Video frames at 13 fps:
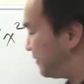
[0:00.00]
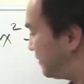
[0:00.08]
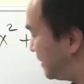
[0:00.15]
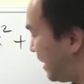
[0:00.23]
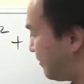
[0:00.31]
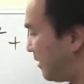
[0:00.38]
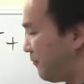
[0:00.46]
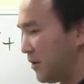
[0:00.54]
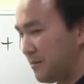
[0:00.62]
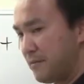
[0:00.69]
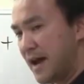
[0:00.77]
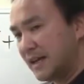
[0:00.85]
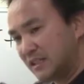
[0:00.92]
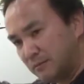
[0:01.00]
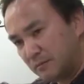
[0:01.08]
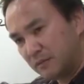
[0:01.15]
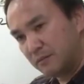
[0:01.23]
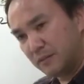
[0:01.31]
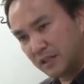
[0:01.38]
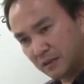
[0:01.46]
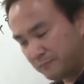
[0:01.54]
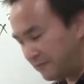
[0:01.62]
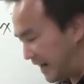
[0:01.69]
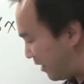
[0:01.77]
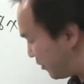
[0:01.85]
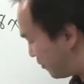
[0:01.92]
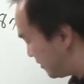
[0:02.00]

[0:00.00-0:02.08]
come up with maximum and minimum value.